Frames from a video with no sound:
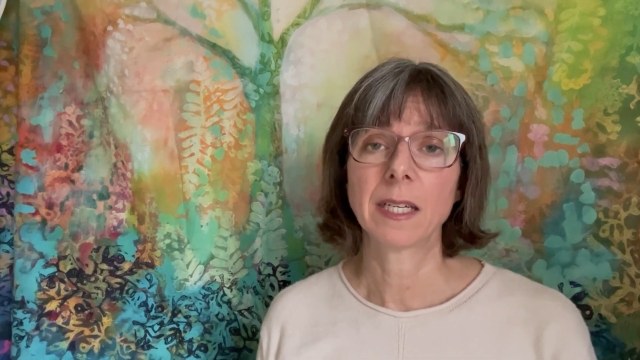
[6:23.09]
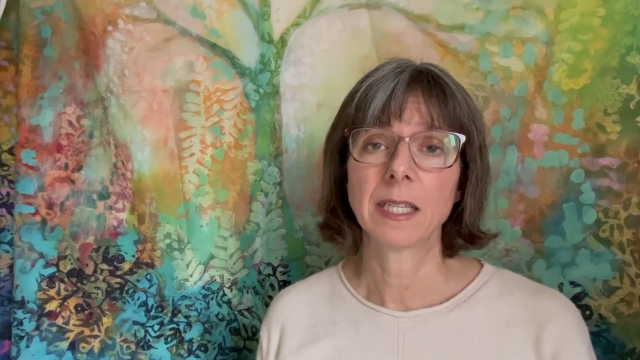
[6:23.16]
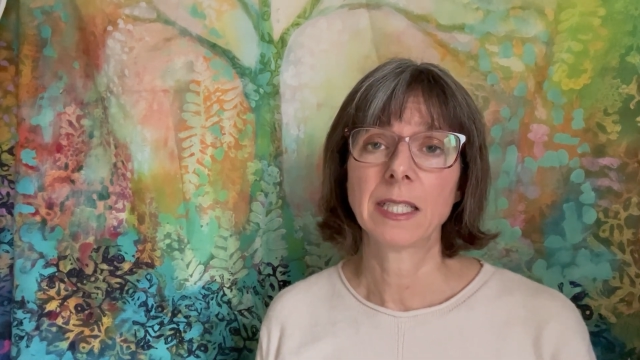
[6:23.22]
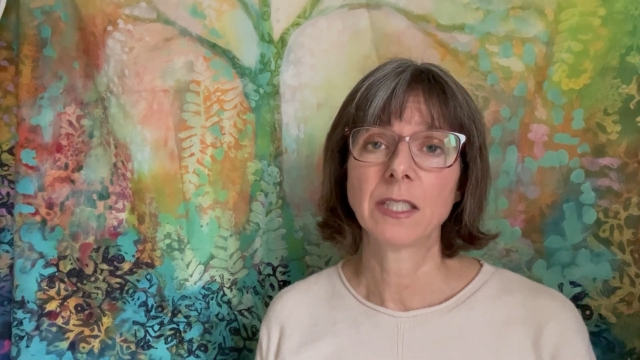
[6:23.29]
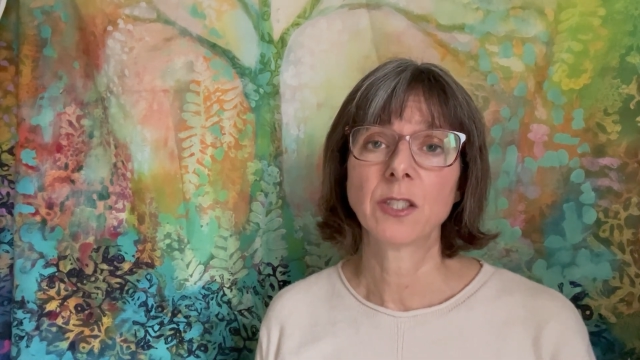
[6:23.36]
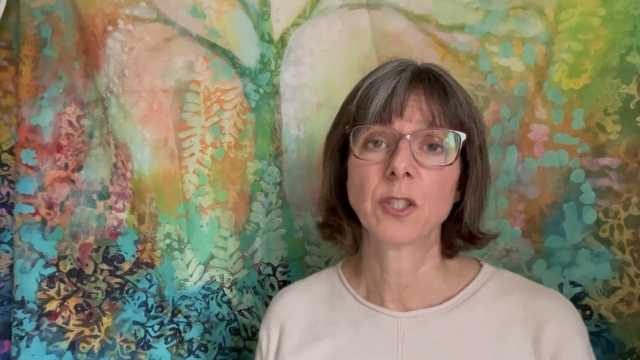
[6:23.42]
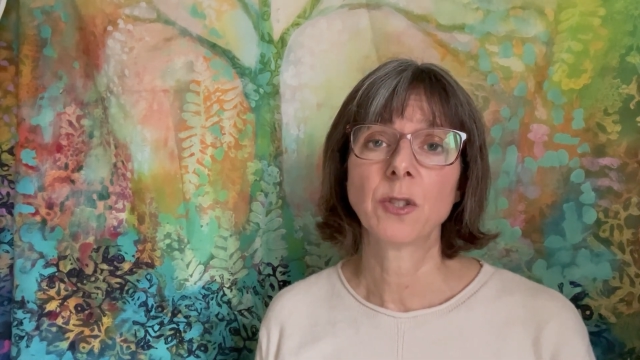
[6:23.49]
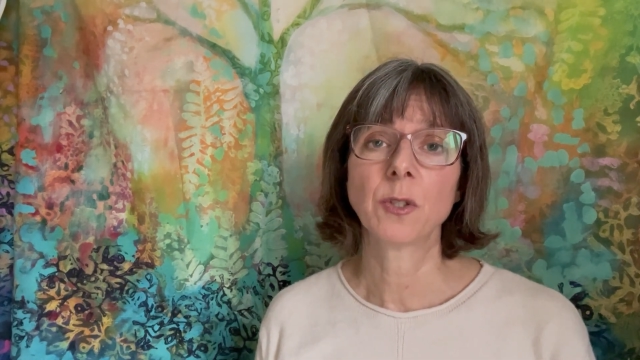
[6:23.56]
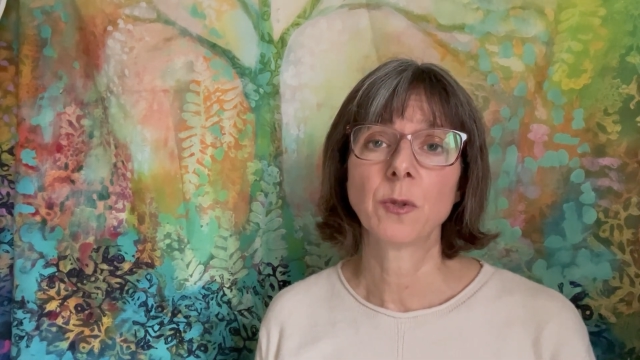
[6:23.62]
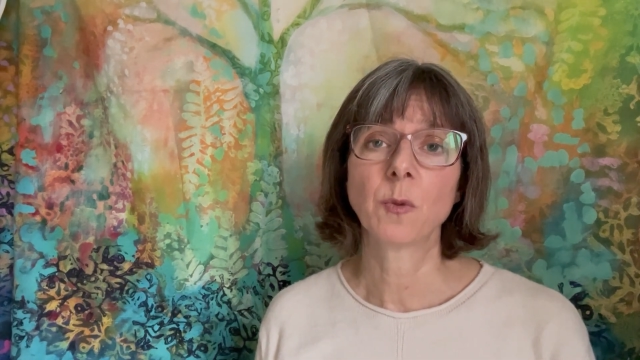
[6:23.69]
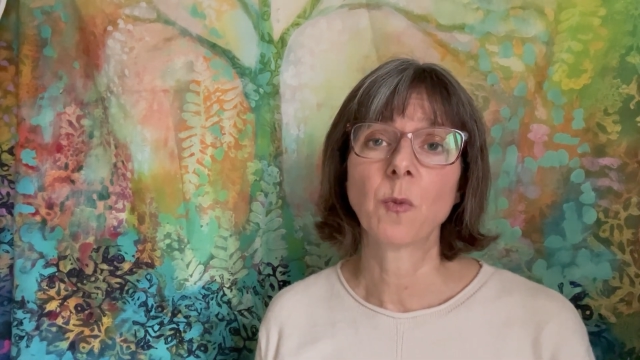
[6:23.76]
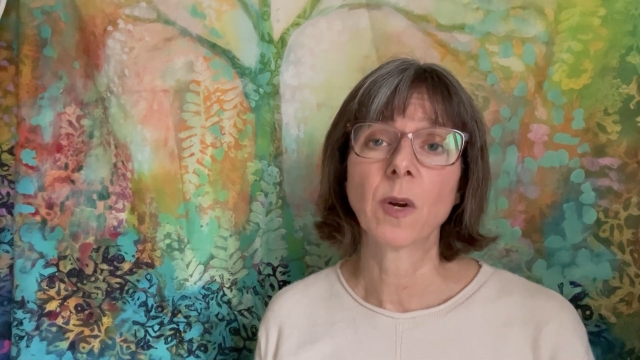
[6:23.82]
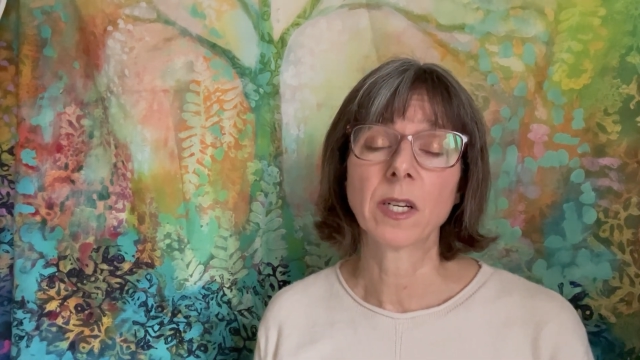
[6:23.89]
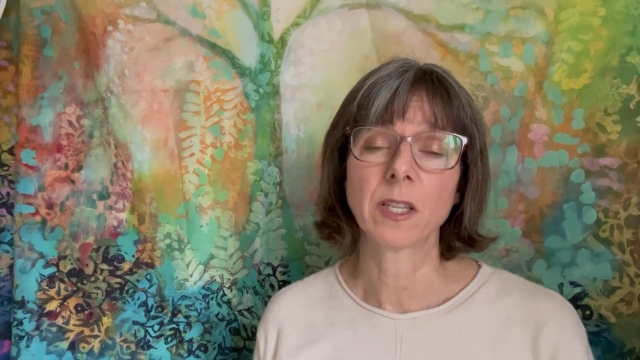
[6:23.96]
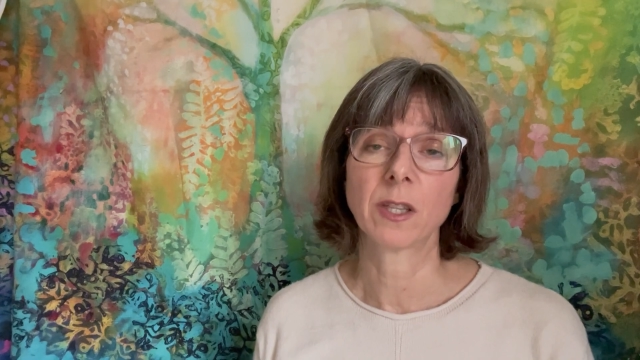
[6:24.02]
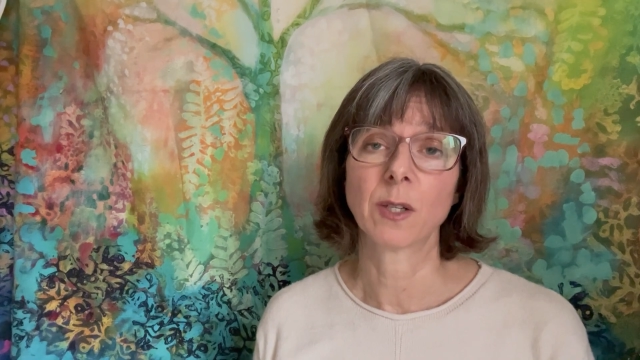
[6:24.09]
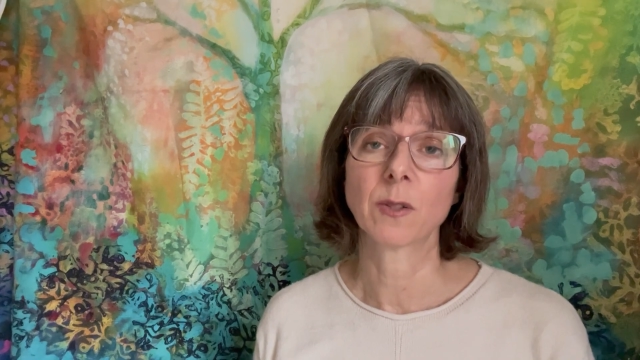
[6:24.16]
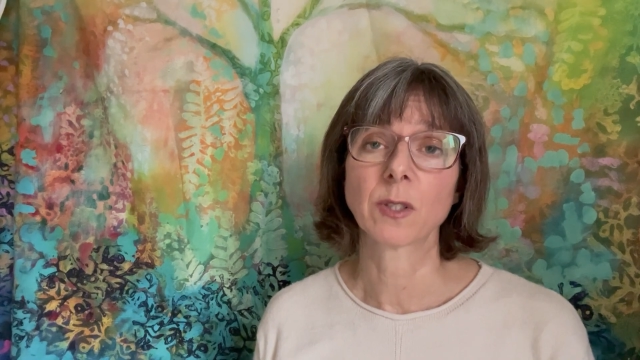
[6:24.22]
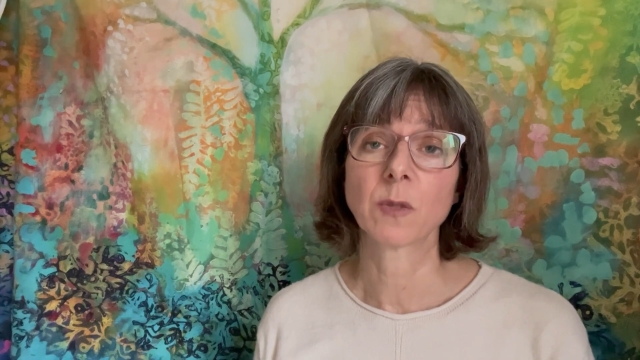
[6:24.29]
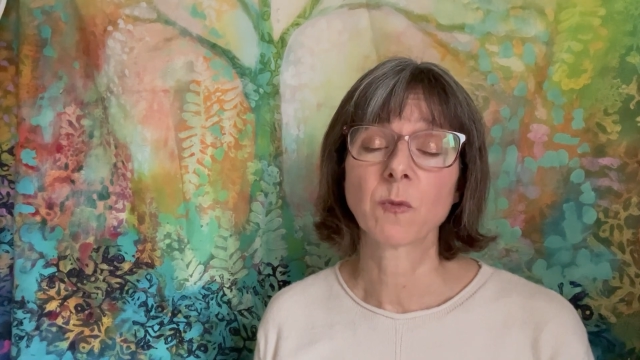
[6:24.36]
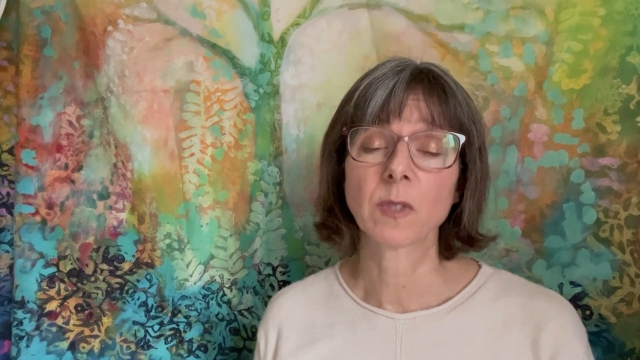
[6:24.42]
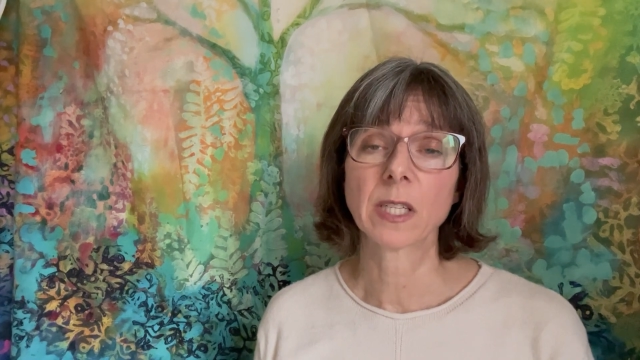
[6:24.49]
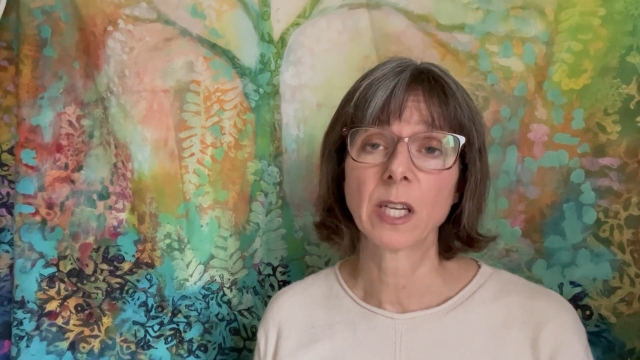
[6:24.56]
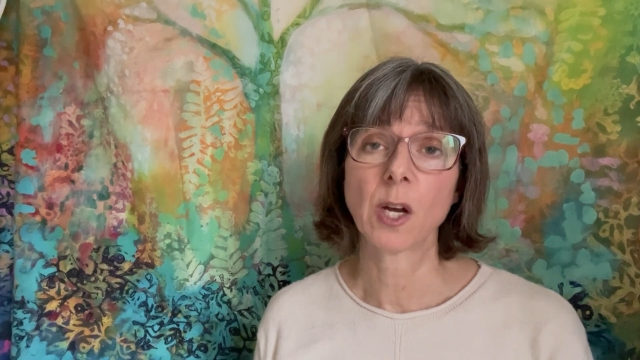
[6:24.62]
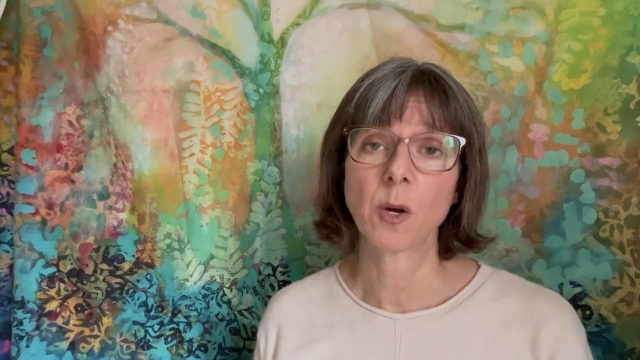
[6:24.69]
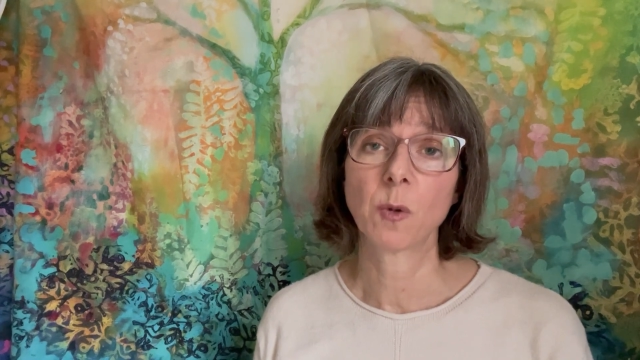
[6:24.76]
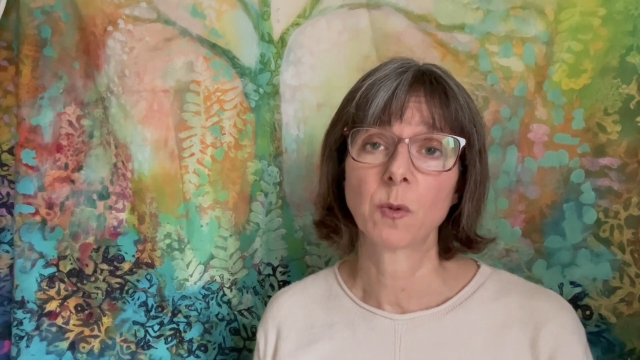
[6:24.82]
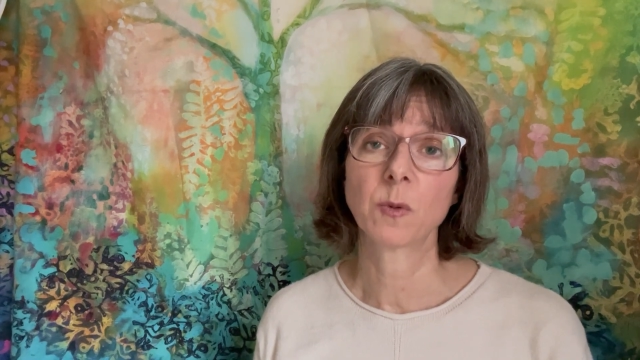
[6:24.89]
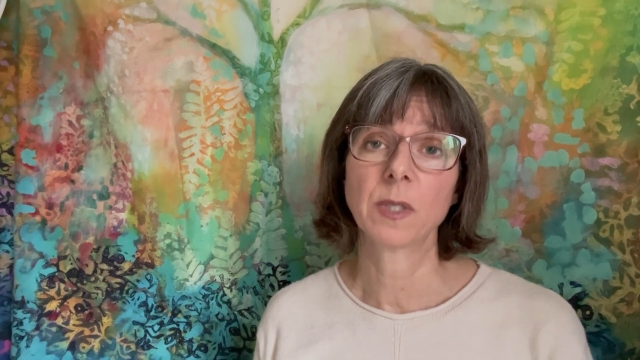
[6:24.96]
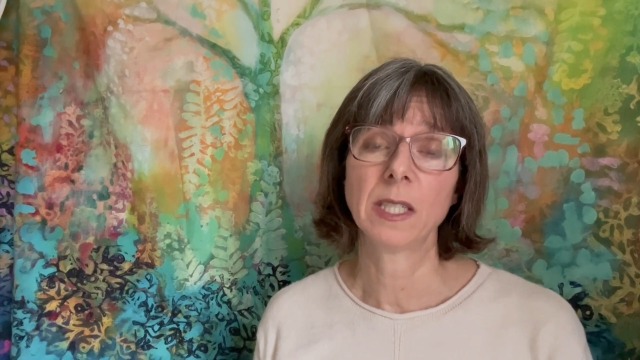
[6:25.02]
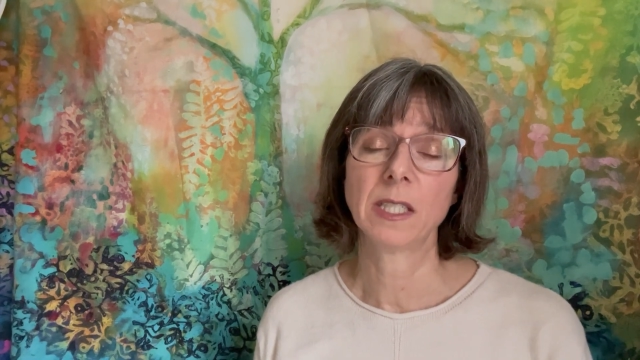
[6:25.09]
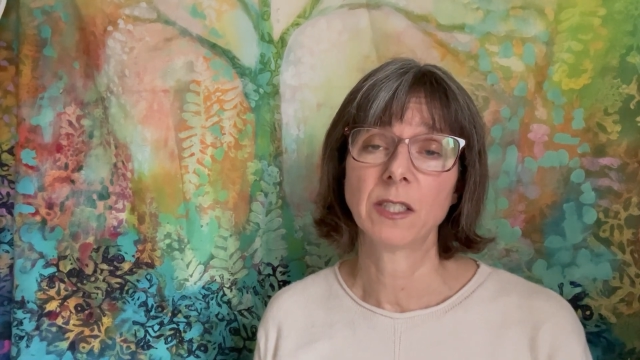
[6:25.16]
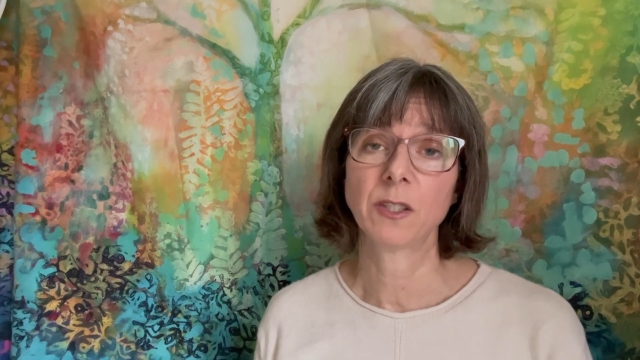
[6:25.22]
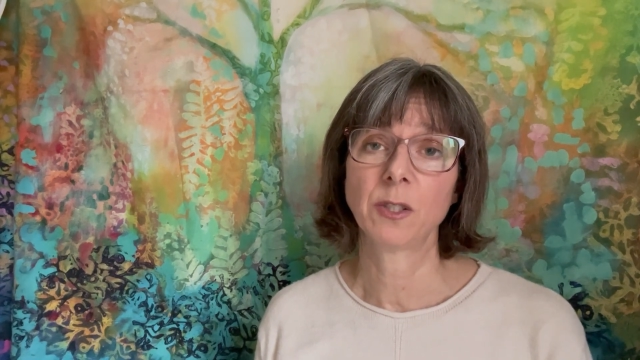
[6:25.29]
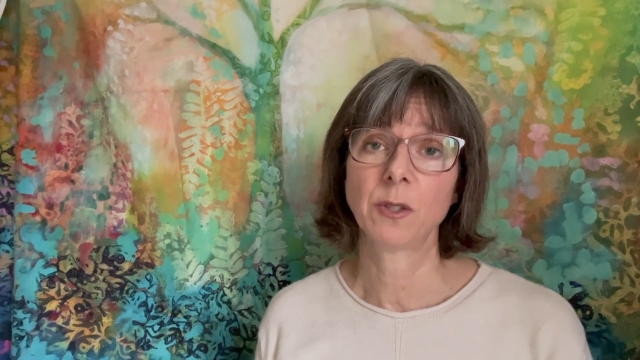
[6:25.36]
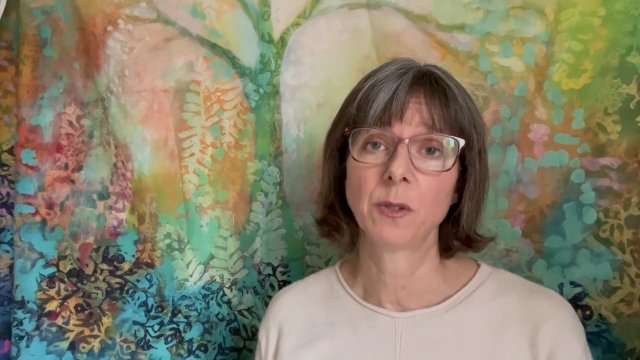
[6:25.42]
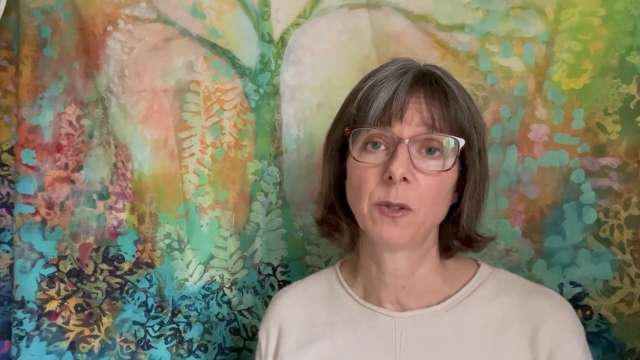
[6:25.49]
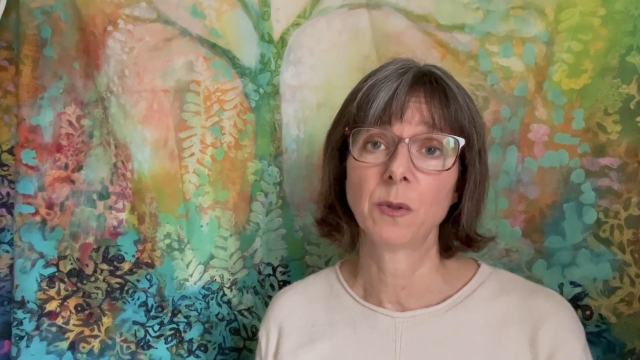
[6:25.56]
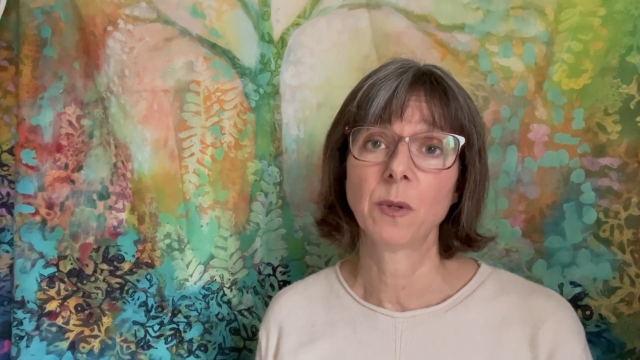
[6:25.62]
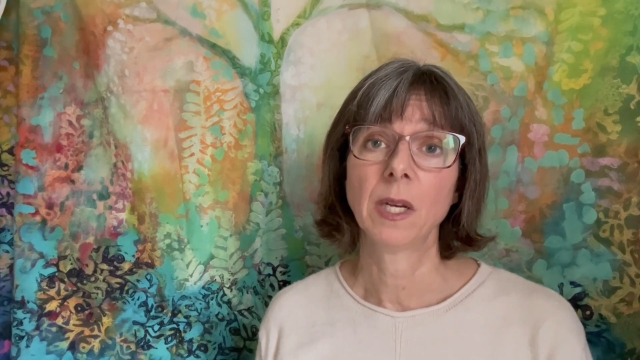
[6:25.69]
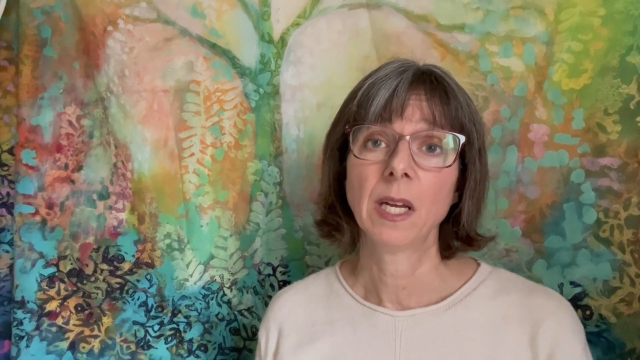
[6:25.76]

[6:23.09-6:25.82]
into one of those and really hone into